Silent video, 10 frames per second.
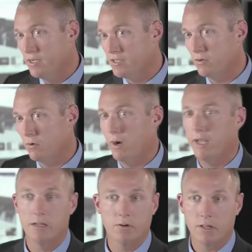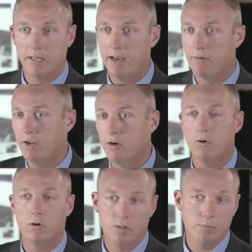So quite literally every
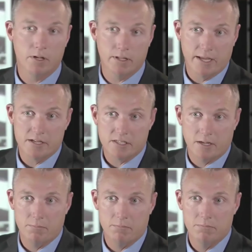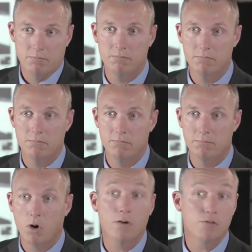corner of the building has some
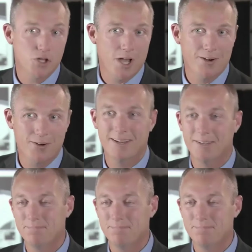part of Schneider in it.